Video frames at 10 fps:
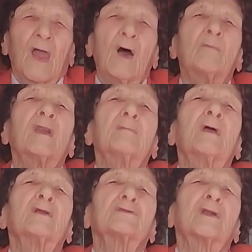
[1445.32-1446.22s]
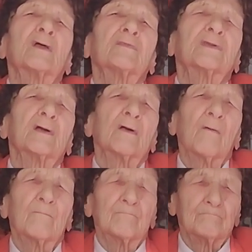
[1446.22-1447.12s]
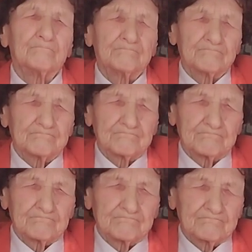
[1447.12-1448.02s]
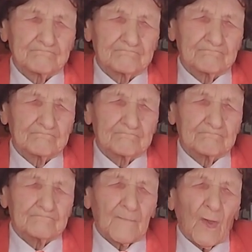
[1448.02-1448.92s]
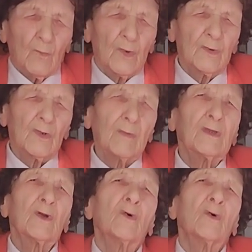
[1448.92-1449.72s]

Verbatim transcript: How many minutes left there? Uh, four minutes. Will you let me